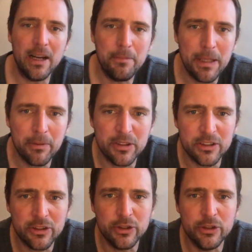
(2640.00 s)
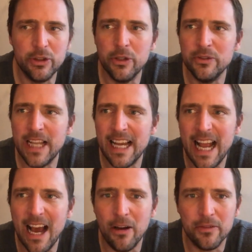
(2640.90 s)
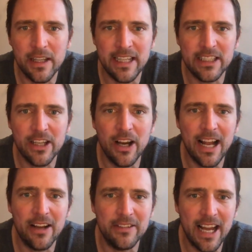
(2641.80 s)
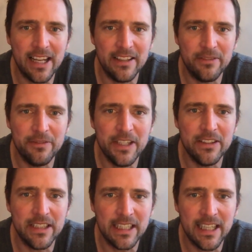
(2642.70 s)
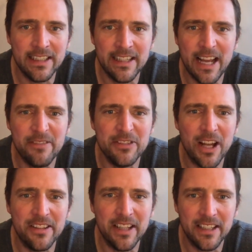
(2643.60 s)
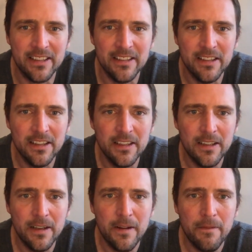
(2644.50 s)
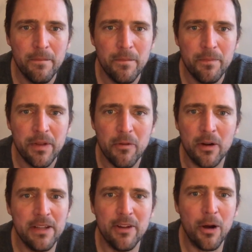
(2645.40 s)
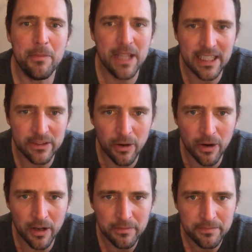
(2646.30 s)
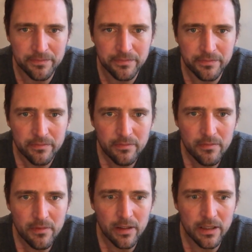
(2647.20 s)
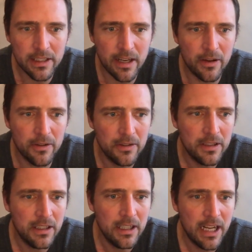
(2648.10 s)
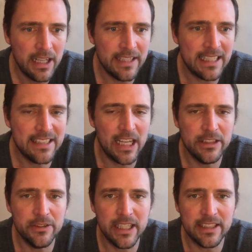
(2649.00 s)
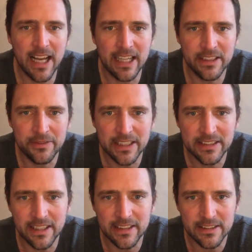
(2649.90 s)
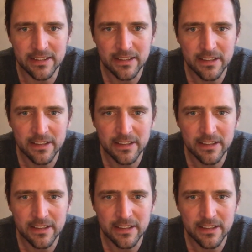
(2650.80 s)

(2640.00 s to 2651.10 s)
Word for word: of people just tune that out and they cut out that feeling and then they have nothing they won't even open that door you know and that's how you get cognitive dissonance